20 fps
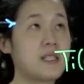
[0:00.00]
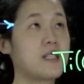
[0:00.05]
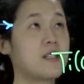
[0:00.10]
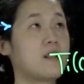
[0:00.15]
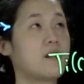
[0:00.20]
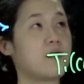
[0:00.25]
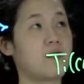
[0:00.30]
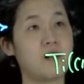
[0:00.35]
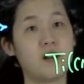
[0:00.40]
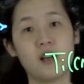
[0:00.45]

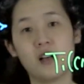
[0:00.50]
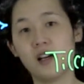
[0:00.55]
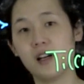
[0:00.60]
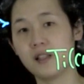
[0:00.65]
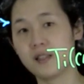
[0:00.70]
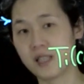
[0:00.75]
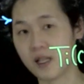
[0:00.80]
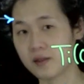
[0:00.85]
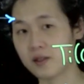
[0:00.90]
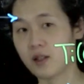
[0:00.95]
to
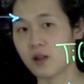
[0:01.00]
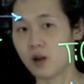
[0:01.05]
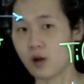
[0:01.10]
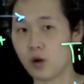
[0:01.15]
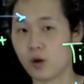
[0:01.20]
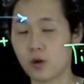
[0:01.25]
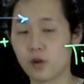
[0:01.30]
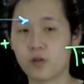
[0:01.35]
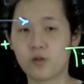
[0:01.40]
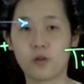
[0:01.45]
delta
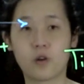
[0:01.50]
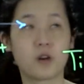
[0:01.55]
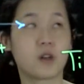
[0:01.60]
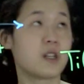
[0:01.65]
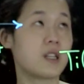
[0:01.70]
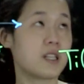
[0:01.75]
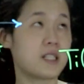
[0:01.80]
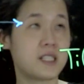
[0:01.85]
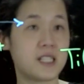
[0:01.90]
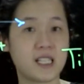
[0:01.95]
O for
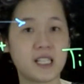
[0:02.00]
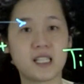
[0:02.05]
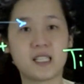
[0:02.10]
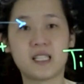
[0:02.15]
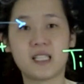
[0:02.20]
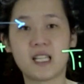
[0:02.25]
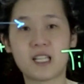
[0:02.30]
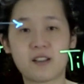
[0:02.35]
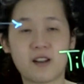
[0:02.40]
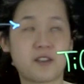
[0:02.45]

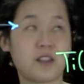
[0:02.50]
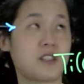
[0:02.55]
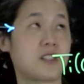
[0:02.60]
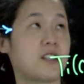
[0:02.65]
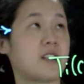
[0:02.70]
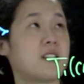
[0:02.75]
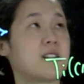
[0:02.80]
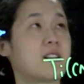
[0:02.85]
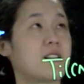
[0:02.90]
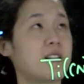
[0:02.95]
d-d
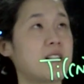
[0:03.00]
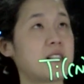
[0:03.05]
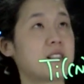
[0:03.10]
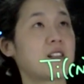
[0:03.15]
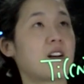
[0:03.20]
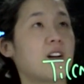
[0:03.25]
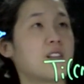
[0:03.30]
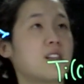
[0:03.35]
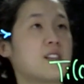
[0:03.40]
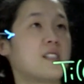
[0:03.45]
transitions. So this is
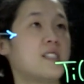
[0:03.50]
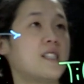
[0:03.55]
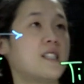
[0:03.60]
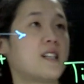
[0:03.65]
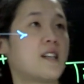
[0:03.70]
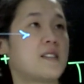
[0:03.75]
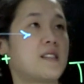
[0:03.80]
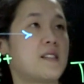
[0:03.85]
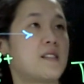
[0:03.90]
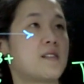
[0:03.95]
called a d,
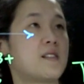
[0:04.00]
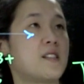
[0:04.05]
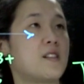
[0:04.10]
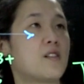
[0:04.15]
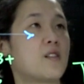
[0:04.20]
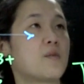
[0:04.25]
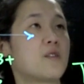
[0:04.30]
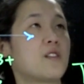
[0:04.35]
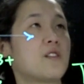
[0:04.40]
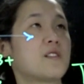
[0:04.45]
because these are d
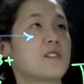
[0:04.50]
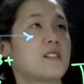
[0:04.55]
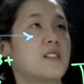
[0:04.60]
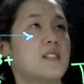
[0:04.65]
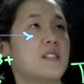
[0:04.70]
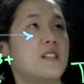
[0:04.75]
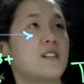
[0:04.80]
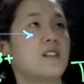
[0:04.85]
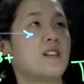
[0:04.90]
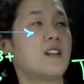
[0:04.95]
orbitals to
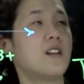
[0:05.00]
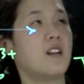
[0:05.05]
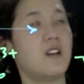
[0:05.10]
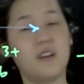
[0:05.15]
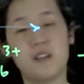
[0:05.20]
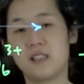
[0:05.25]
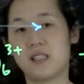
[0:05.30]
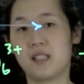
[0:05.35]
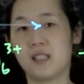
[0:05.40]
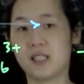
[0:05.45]
d.
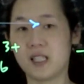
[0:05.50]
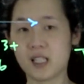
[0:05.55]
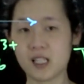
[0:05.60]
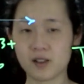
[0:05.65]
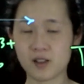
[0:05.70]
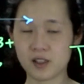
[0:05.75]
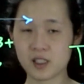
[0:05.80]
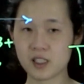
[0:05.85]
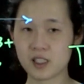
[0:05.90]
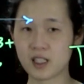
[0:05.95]
This is a d-d
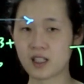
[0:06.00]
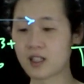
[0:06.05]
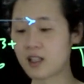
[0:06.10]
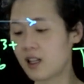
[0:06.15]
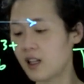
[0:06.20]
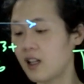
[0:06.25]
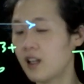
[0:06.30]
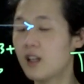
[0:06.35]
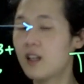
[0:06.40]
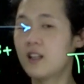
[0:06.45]
transition.
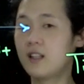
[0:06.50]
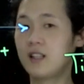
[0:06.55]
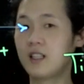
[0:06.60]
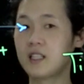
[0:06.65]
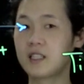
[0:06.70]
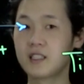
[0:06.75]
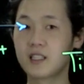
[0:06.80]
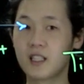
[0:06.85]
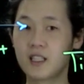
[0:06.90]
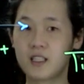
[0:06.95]

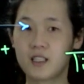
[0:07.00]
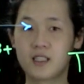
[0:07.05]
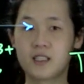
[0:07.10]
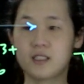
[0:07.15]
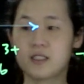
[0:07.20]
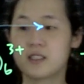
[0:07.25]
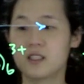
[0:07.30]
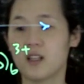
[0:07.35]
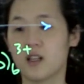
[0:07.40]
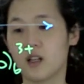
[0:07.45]
This
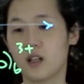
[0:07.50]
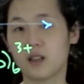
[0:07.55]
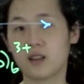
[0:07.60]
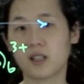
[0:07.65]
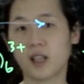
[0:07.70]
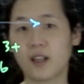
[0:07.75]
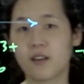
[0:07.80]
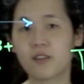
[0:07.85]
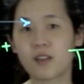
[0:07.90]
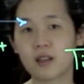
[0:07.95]
is
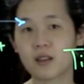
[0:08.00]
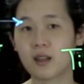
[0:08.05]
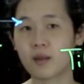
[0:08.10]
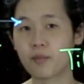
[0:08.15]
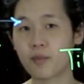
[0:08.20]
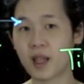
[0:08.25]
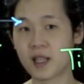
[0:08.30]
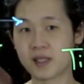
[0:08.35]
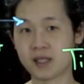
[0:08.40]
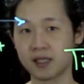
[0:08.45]
kind of the, the
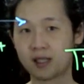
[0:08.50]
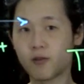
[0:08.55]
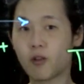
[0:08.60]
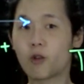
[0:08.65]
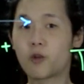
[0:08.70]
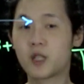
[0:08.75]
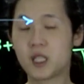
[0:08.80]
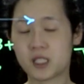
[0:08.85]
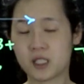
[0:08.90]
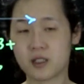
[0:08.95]
basics of what
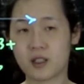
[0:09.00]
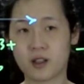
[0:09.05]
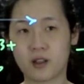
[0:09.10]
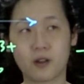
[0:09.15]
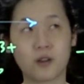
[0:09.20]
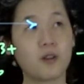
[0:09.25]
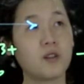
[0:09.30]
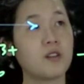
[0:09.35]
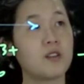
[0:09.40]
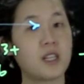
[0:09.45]
we need to
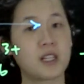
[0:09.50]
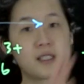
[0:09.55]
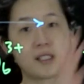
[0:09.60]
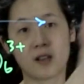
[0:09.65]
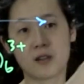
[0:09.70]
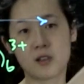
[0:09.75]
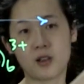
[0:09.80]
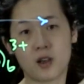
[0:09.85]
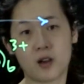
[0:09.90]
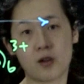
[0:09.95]
know. Like
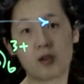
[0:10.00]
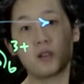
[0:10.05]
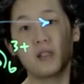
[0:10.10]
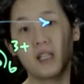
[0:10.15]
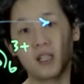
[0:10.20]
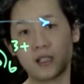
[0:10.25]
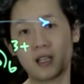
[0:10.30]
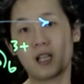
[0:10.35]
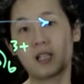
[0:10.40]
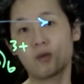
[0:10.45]
delta O
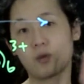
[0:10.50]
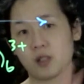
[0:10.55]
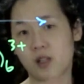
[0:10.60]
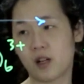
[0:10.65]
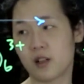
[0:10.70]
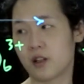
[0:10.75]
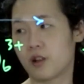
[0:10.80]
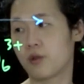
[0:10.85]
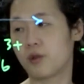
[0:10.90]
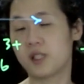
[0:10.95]
dictates what
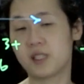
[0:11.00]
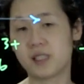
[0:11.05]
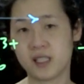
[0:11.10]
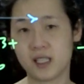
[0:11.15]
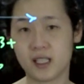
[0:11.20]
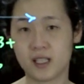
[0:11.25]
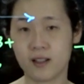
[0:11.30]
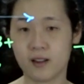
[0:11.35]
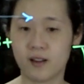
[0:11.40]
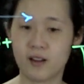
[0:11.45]
color we
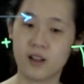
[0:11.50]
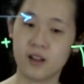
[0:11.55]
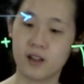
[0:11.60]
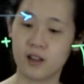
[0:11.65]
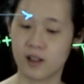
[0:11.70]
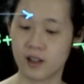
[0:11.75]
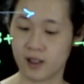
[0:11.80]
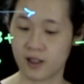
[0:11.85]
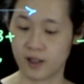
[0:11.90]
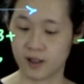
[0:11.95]
see.
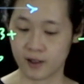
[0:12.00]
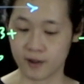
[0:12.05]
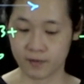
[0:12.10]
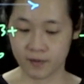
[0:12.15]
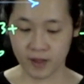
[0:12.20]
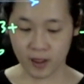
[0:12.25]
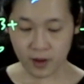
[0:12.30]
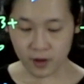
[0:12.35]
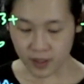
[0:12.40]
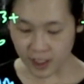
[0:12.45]

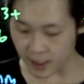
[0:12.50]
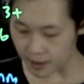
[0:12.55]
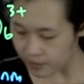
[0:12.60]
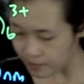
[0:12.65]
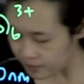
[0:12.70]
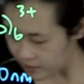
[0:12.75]
Okay,